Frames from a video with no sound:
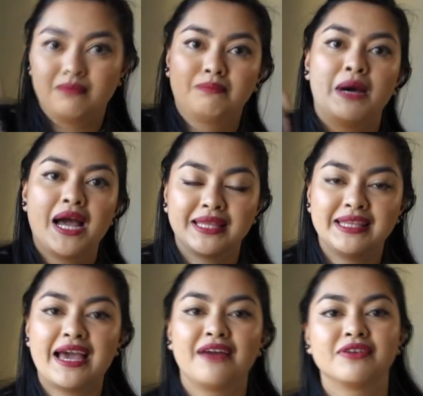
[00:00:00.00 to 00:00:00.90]
buying
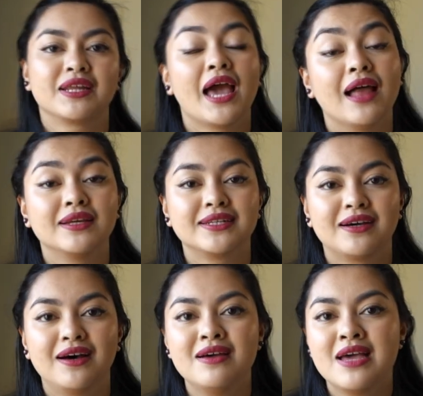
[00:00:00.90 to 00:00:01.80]
the advent
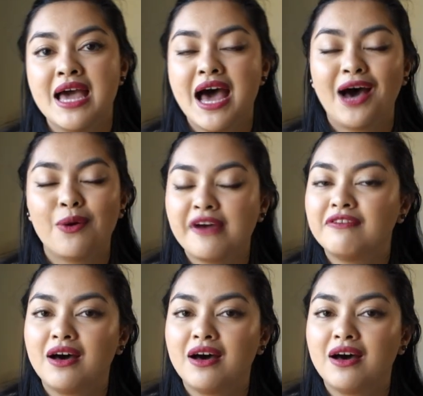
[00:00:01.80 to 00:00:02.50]
calendar. However,